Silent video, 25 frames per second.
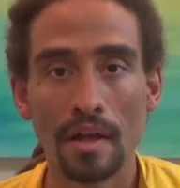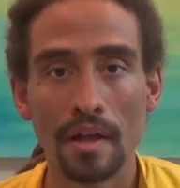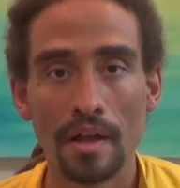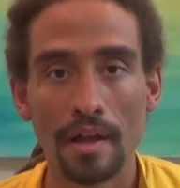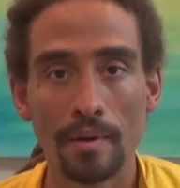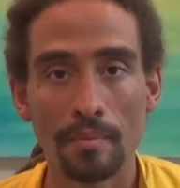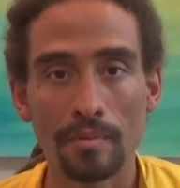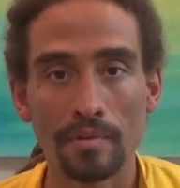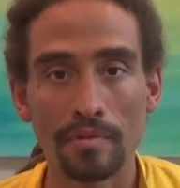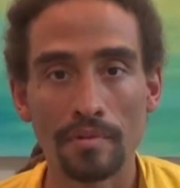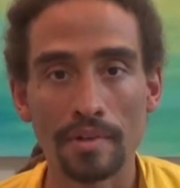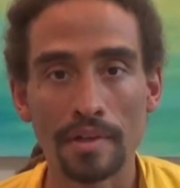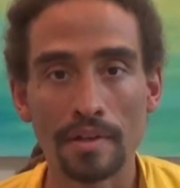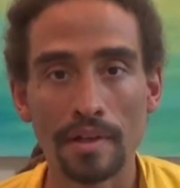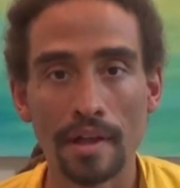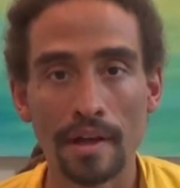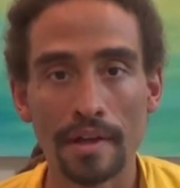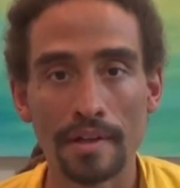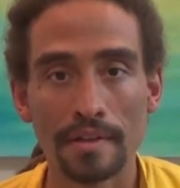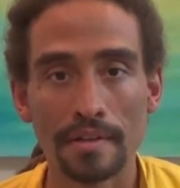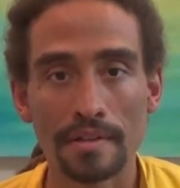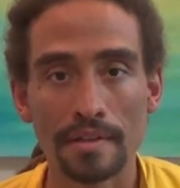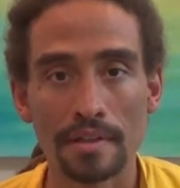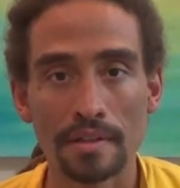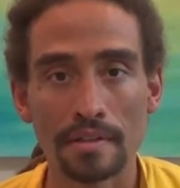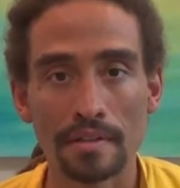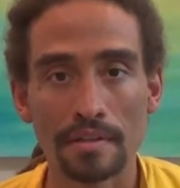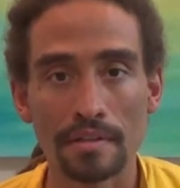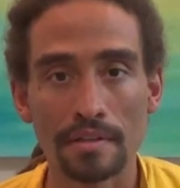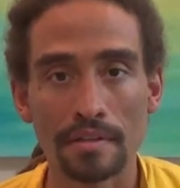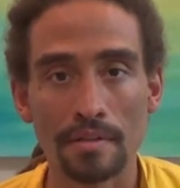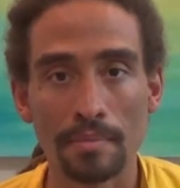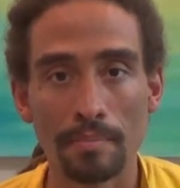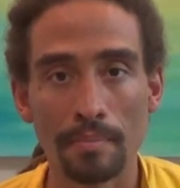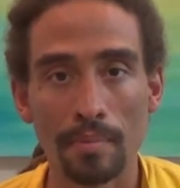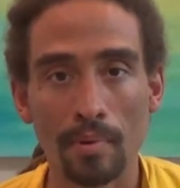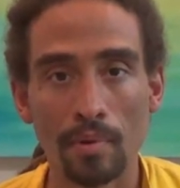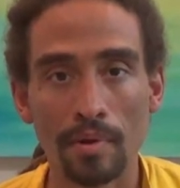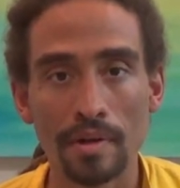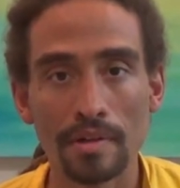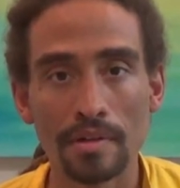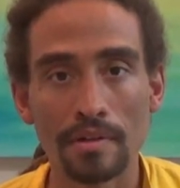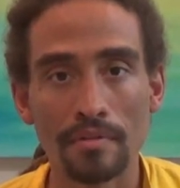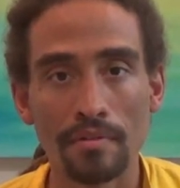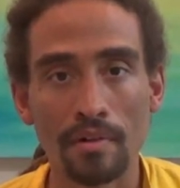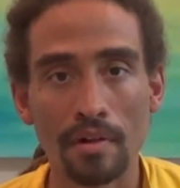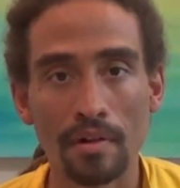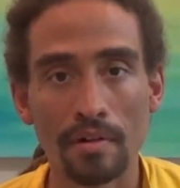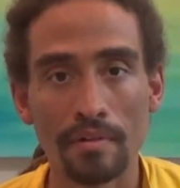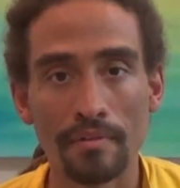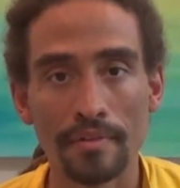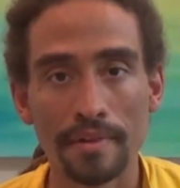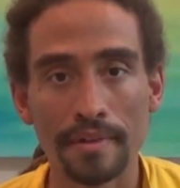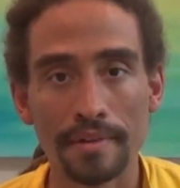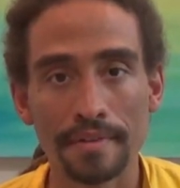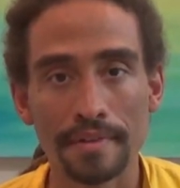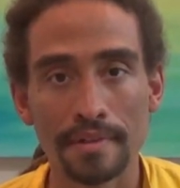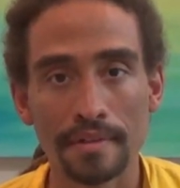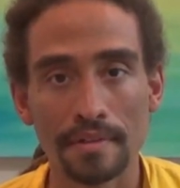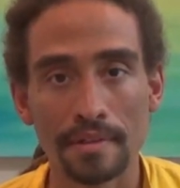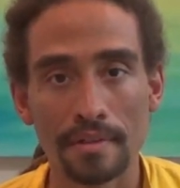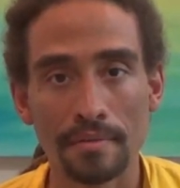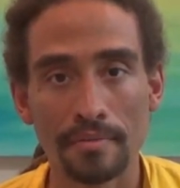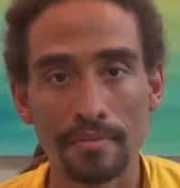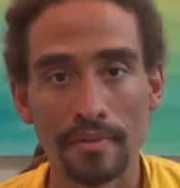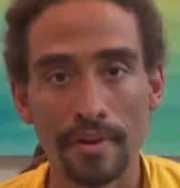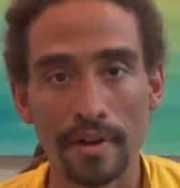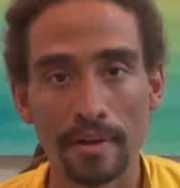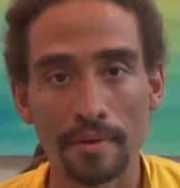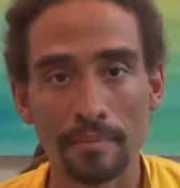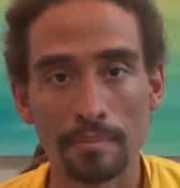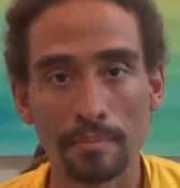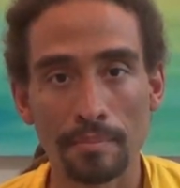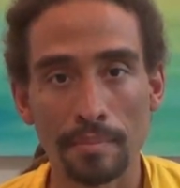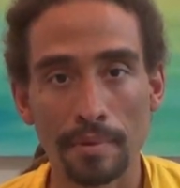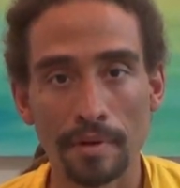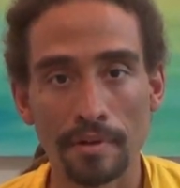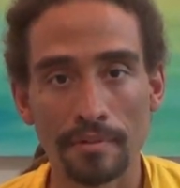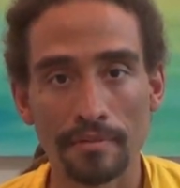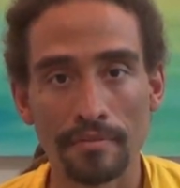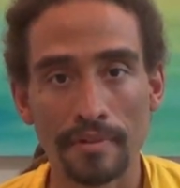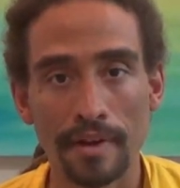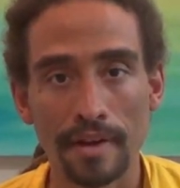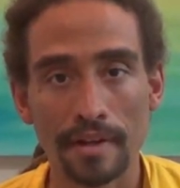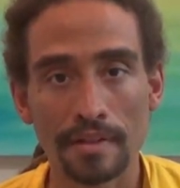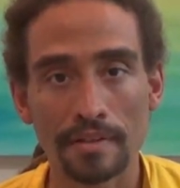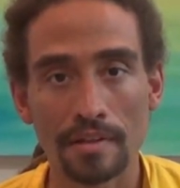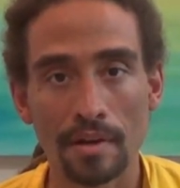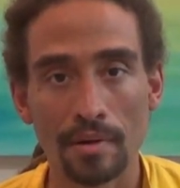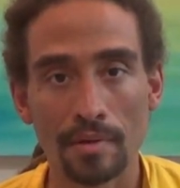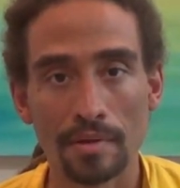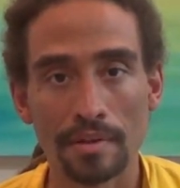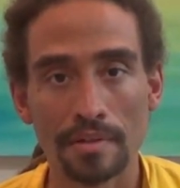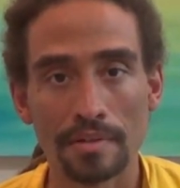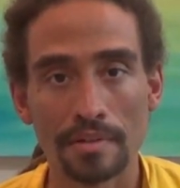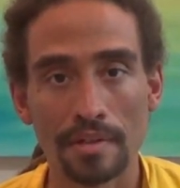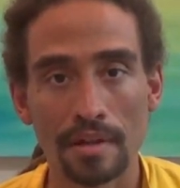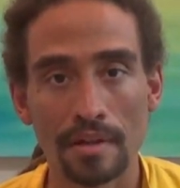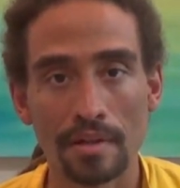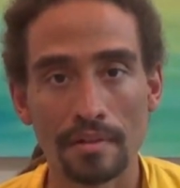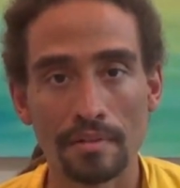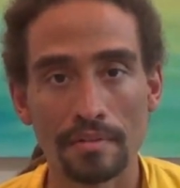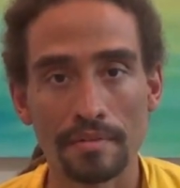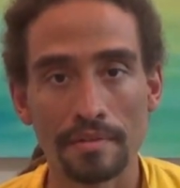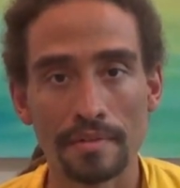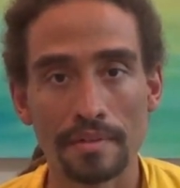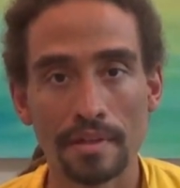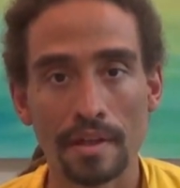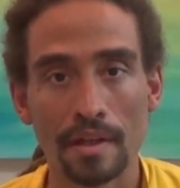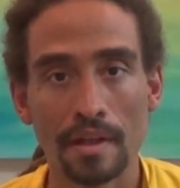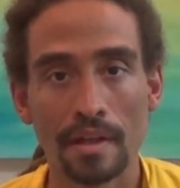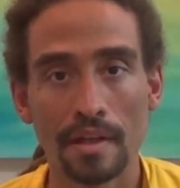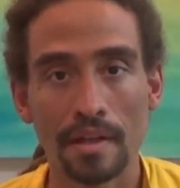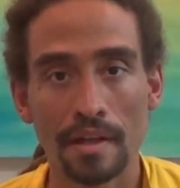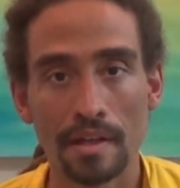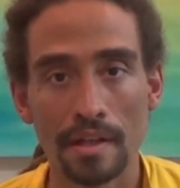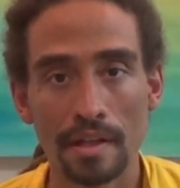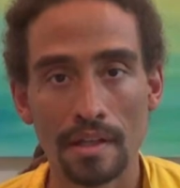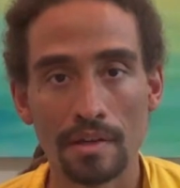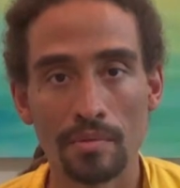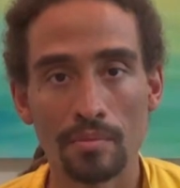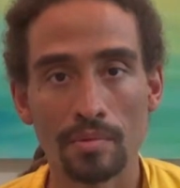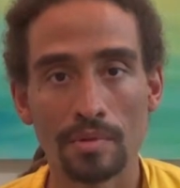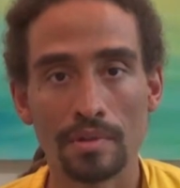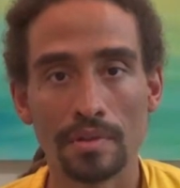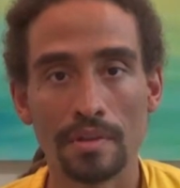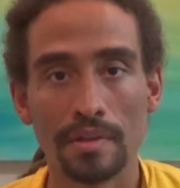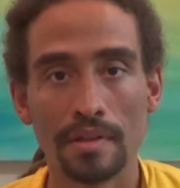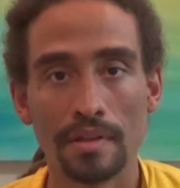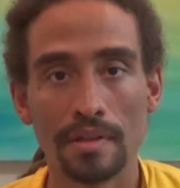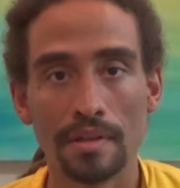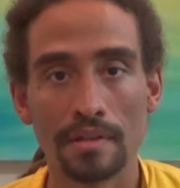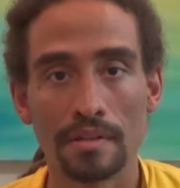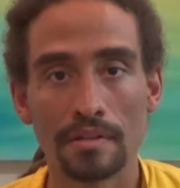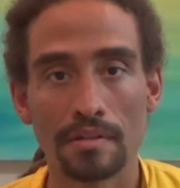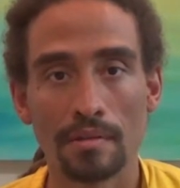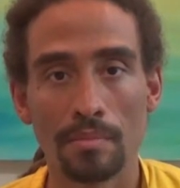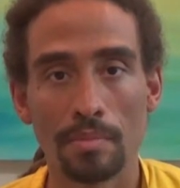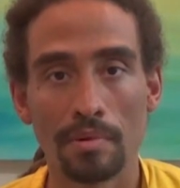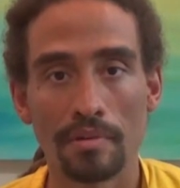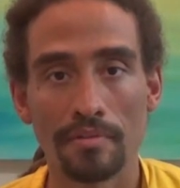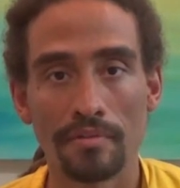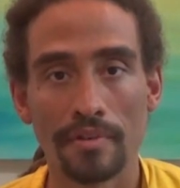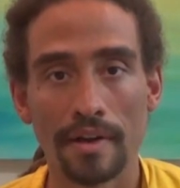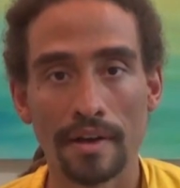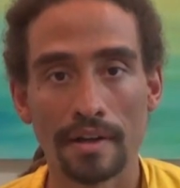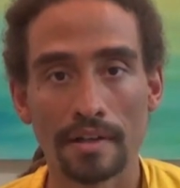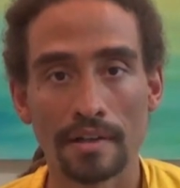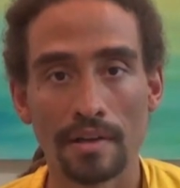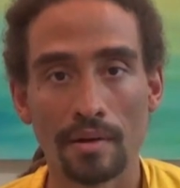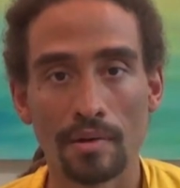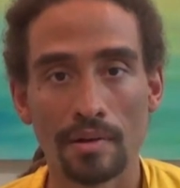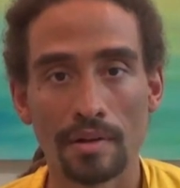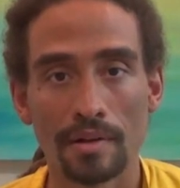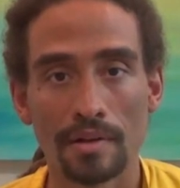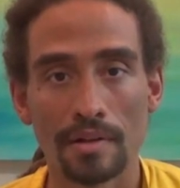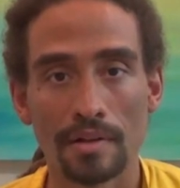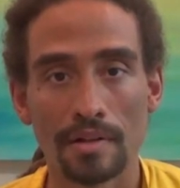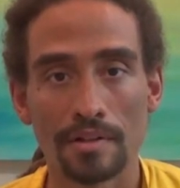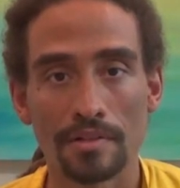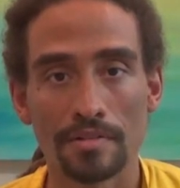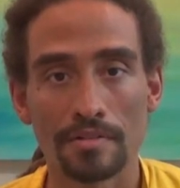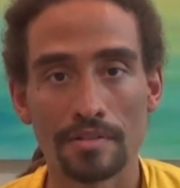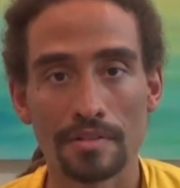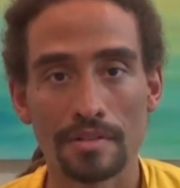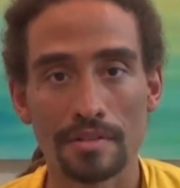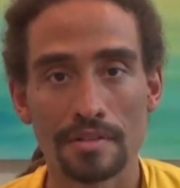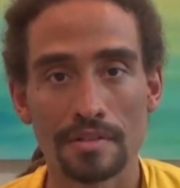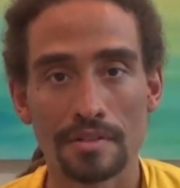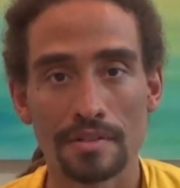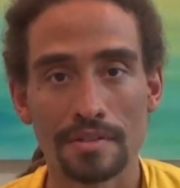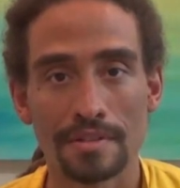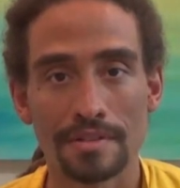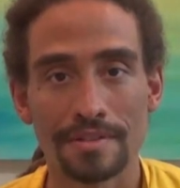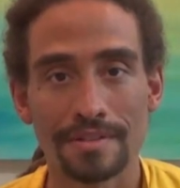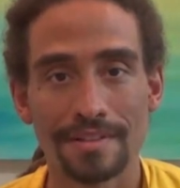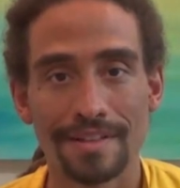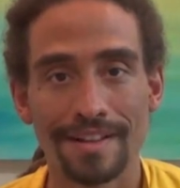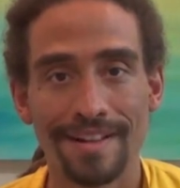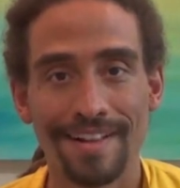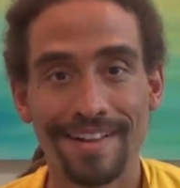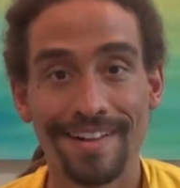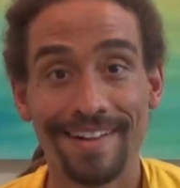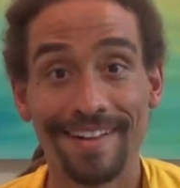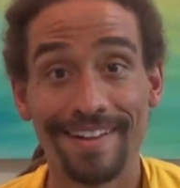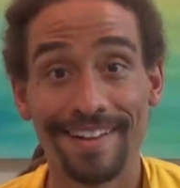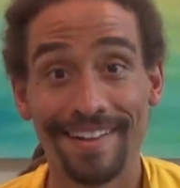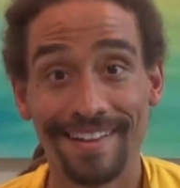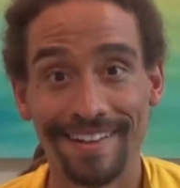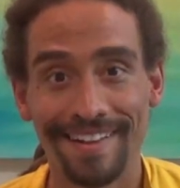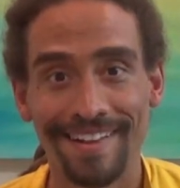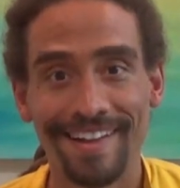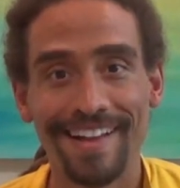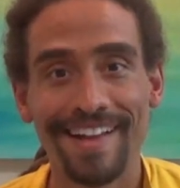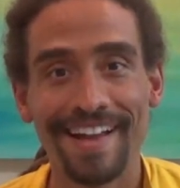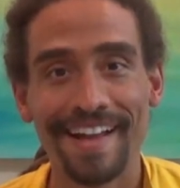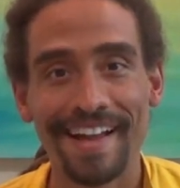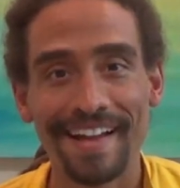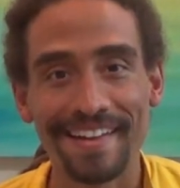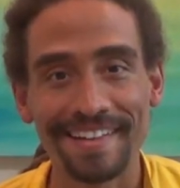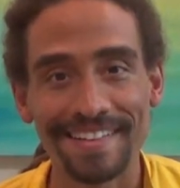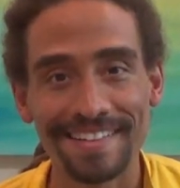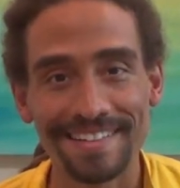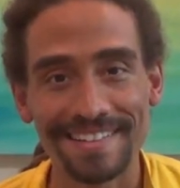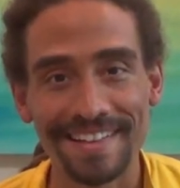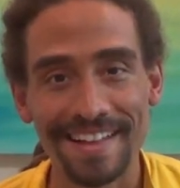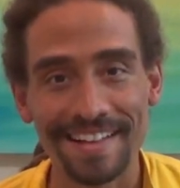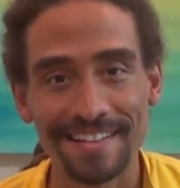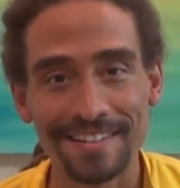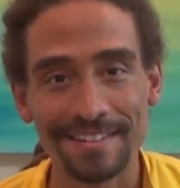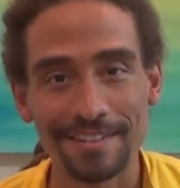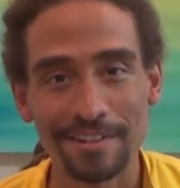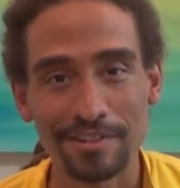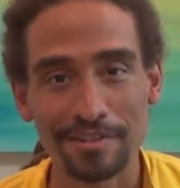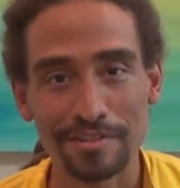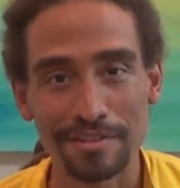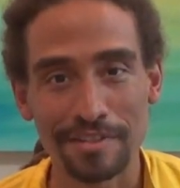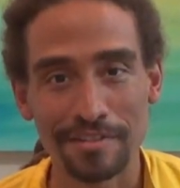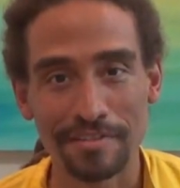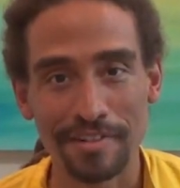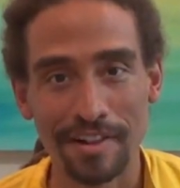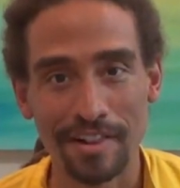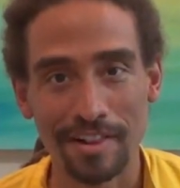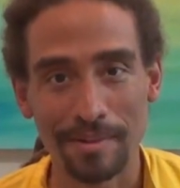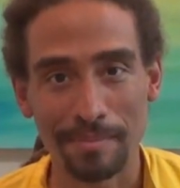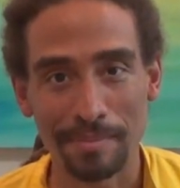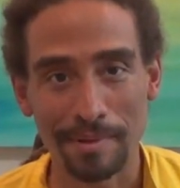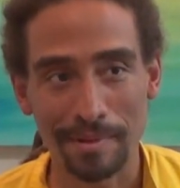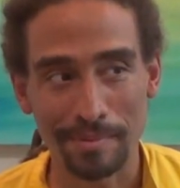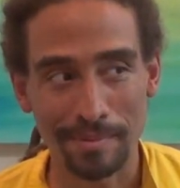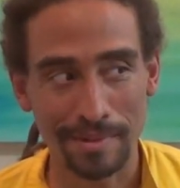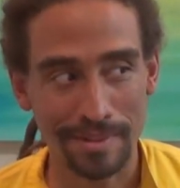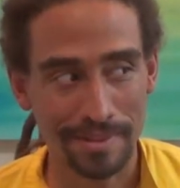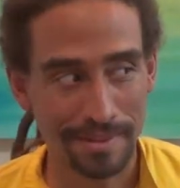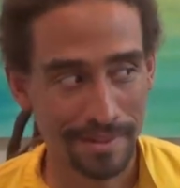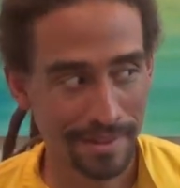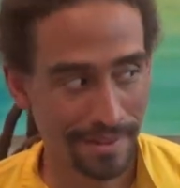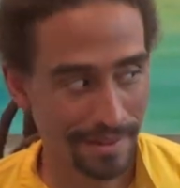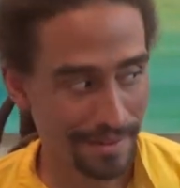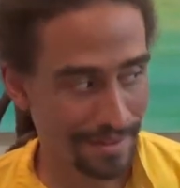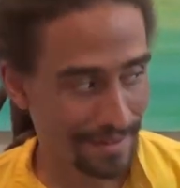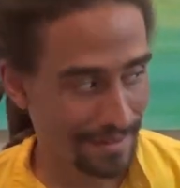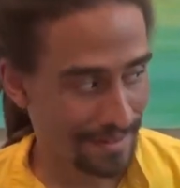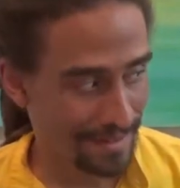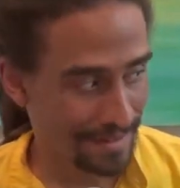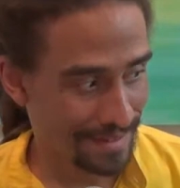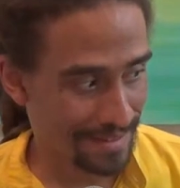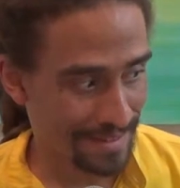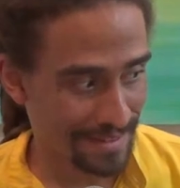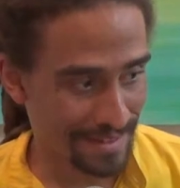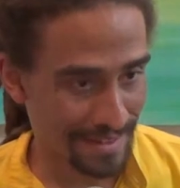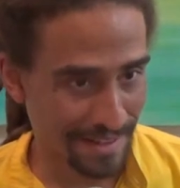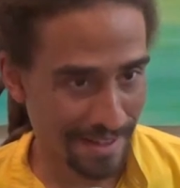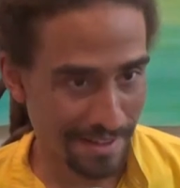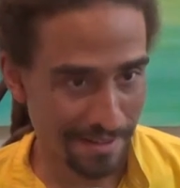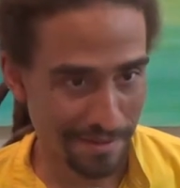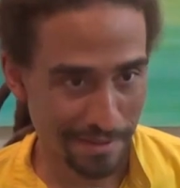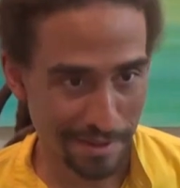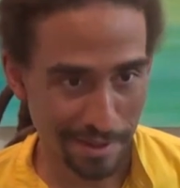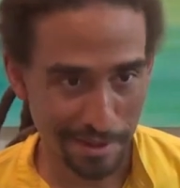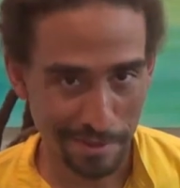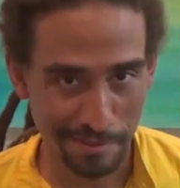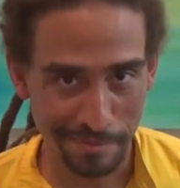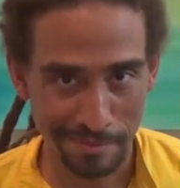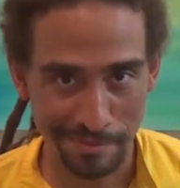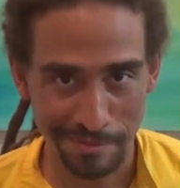And we realize that the point of all of this is to perfect ourselves inwardly, to perfect our consciousness. And as that starts developing, we say, Seva,